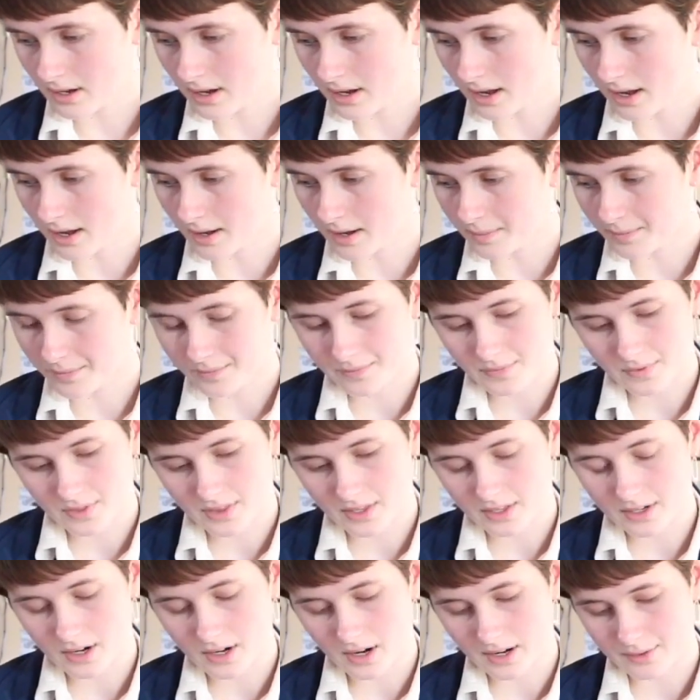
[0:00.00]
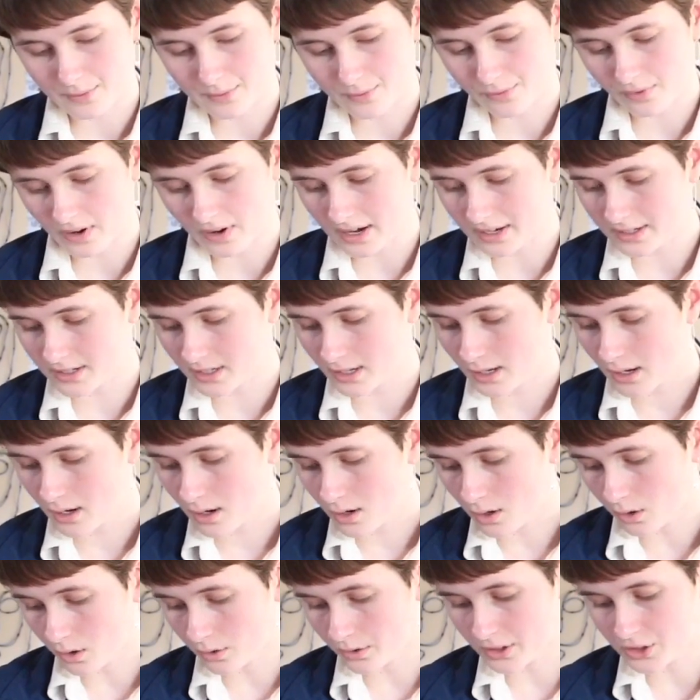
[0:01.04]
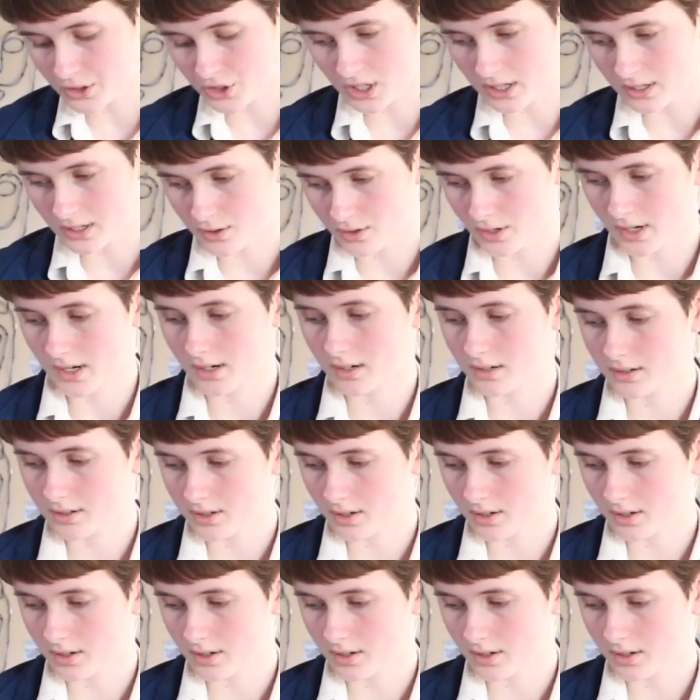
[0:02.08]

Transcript: the 9th fret on the G string.